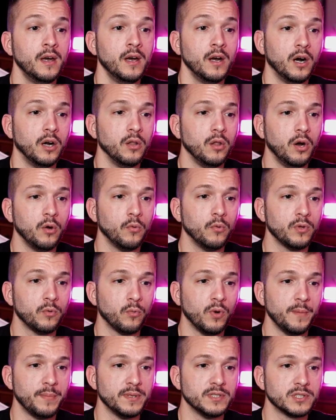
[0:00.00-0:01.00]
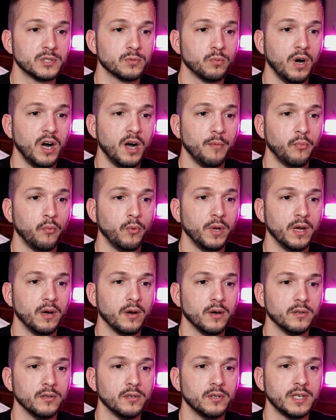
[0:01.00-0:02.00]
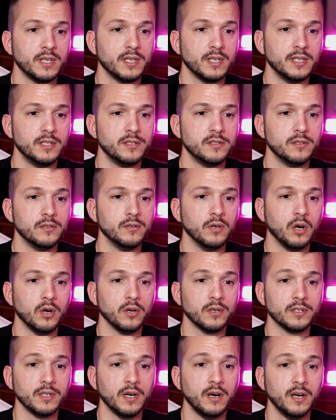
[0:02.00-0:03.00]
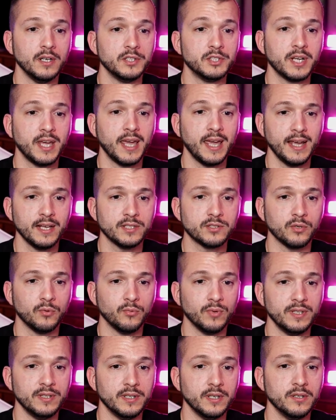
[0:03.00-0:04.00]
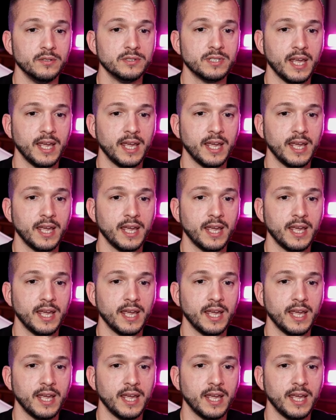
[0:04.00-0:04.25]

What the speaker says: Along with weapon swap, we are looking into our dodge cancel windows